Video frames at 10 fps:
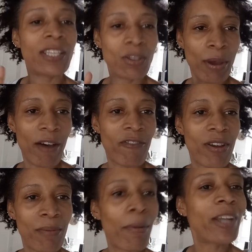the
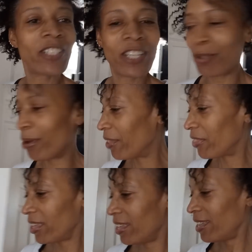12th, March the 12th.
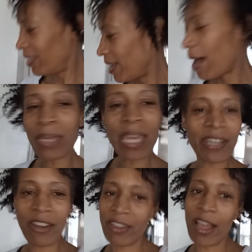I'm
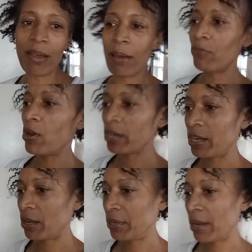getting there, y'all. I'm
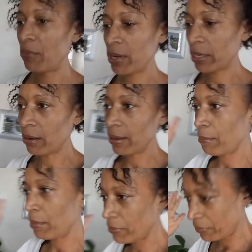working on it. I'm working on
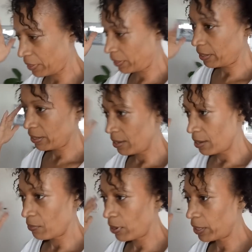that memory.
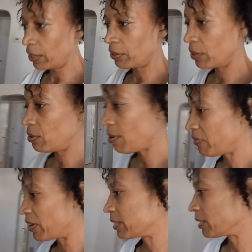Working on it. Ooh, I
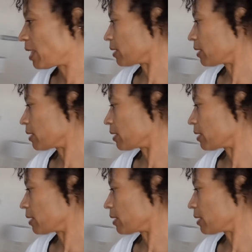forgot to